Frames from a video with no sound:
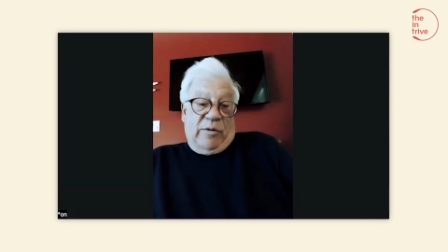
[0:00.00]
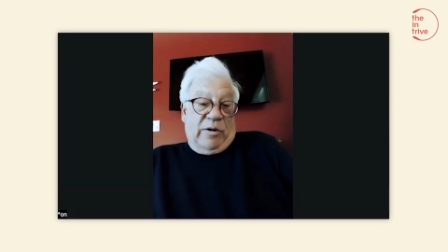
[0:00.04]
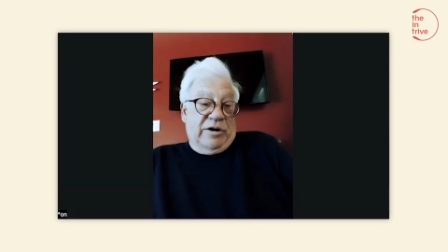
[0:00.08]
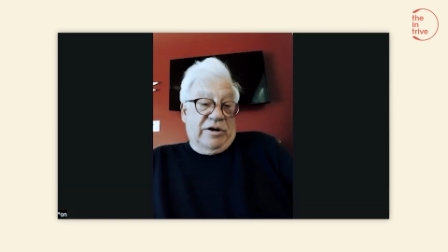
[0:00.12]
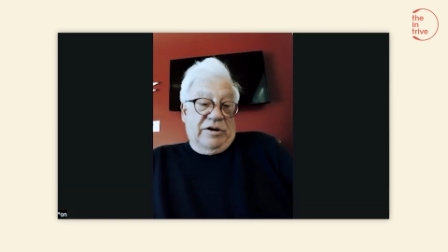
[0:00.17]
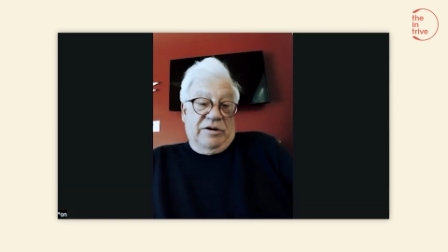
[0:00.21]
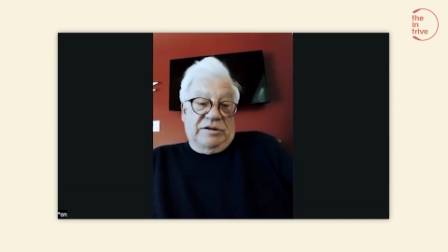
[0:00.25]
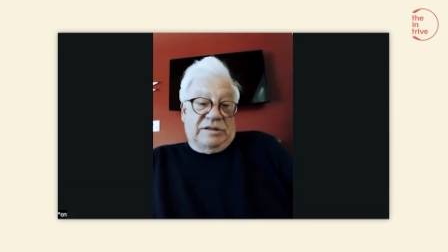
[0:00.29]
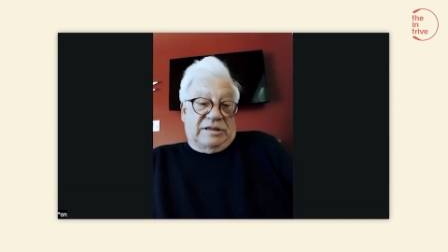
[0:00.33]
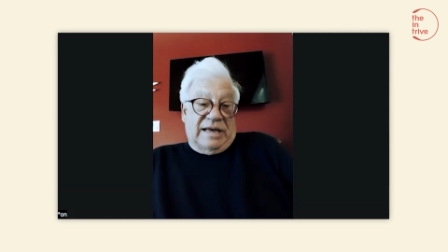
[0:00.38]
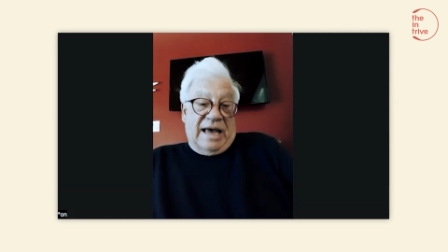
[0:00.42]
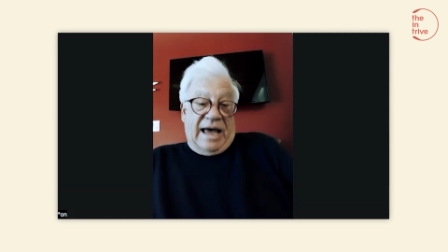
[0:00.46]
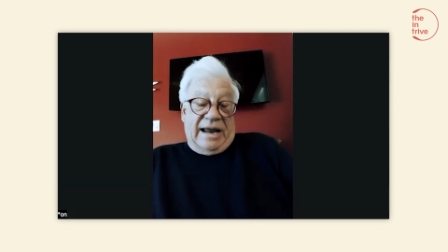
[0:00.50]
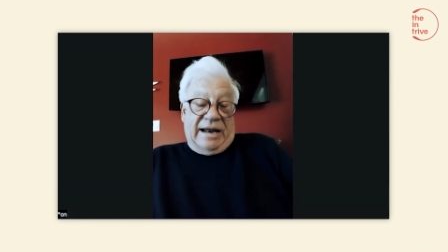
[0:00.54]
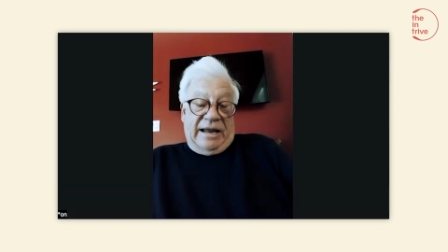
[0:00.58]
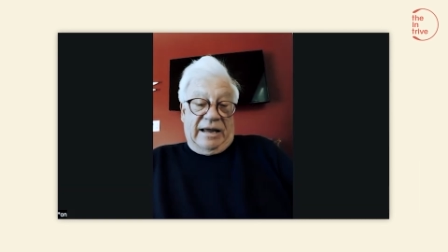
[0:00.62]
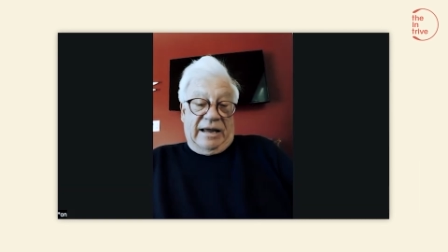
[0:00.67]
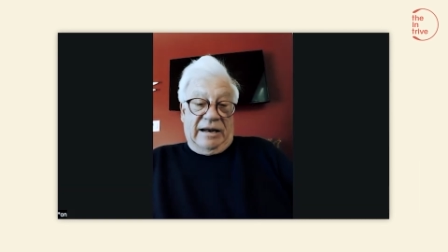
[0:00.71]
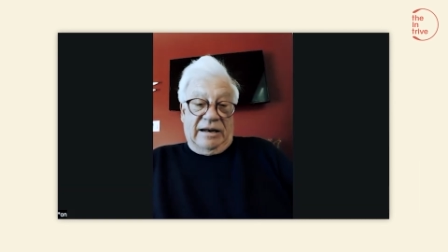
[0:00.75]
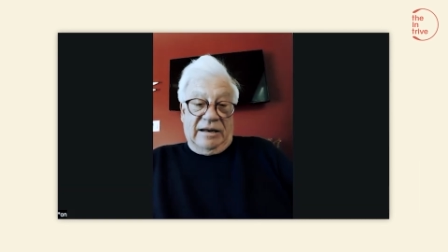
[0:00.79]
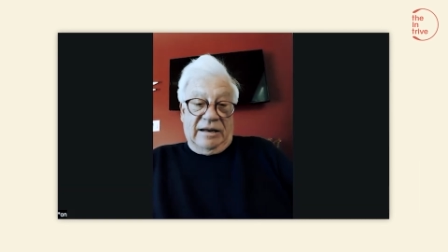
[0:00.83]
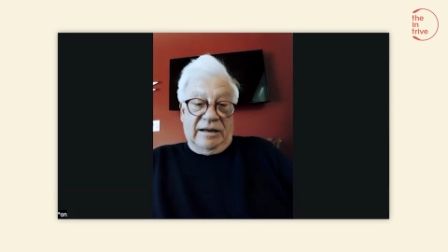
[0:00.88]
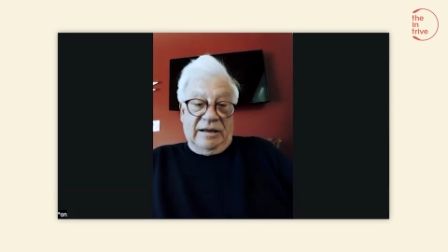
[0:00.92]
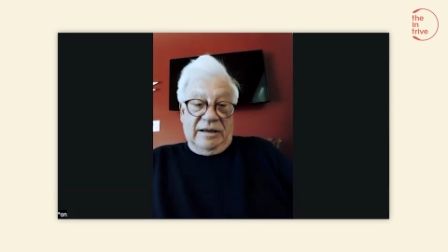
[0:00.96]
you said
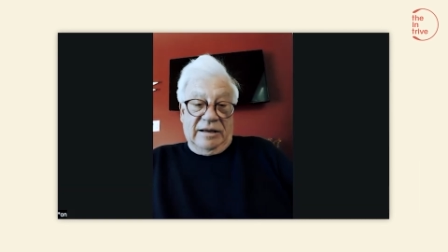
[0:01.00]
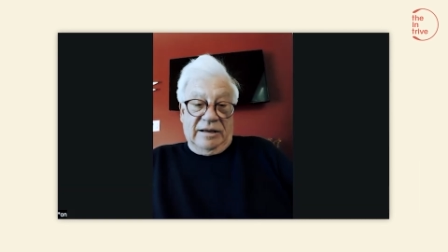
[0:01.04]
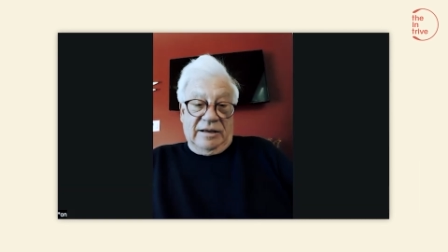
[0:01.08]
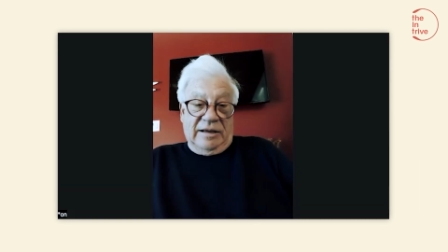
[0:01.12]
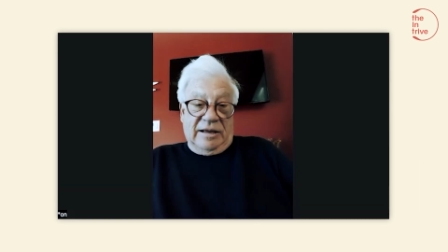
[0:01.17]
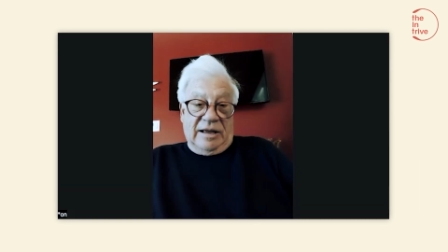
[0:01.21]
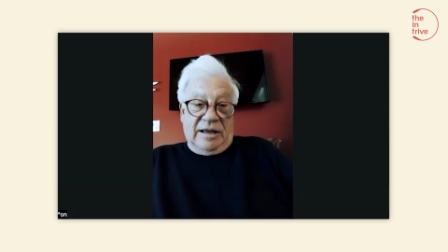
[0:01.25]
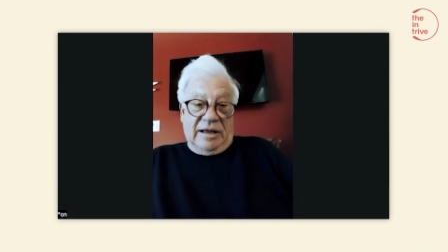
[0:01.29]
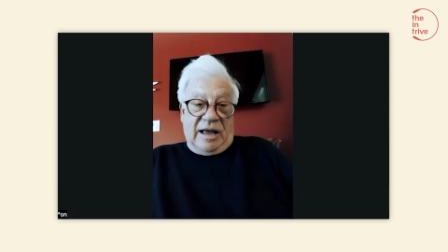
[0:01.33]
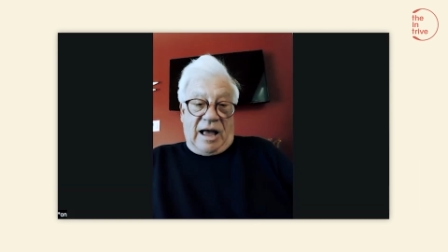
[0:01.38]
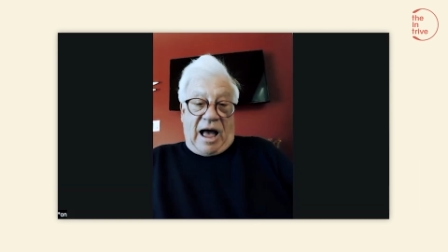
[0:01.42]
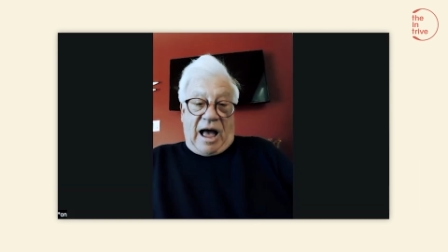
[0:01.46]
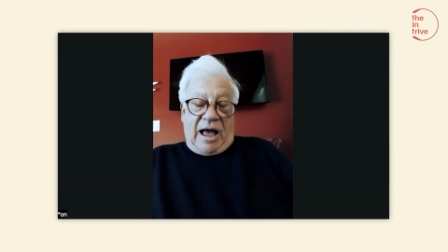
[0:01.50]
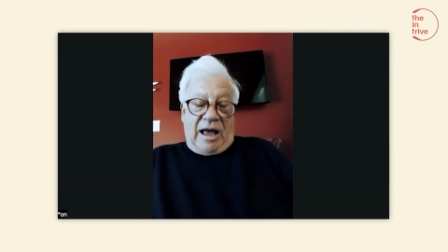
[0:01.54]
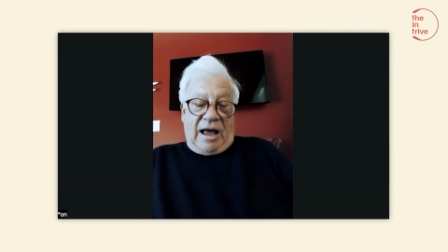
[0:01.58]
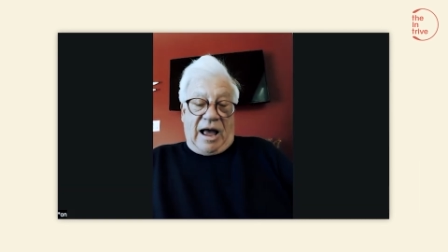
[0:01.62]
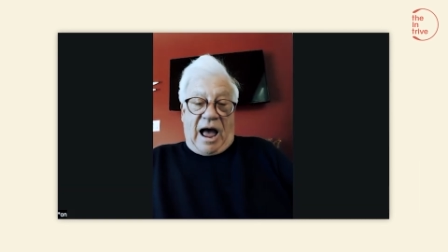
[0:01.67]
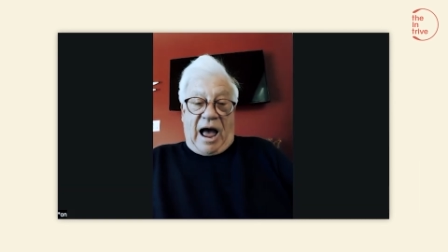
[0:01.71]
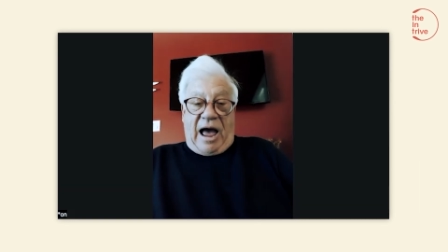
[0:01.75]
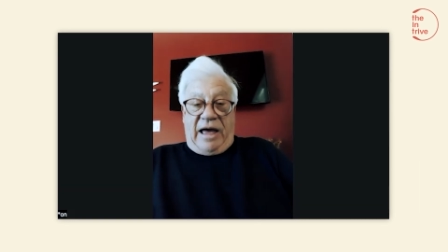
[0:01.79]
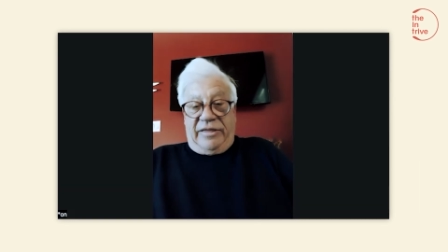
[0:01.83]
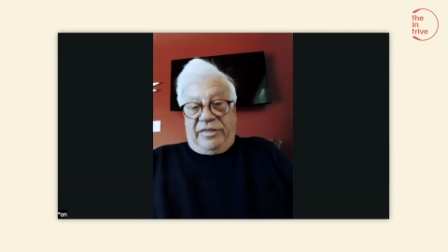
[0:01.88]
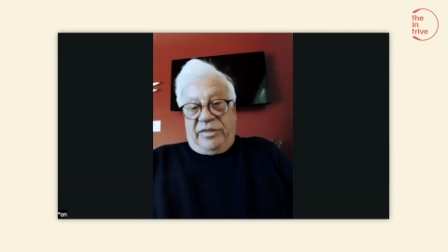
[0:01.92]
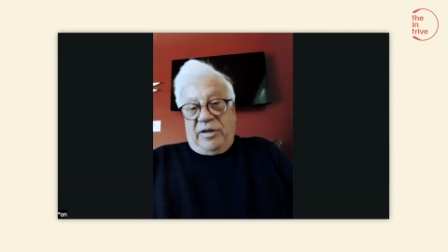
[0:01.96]
it, I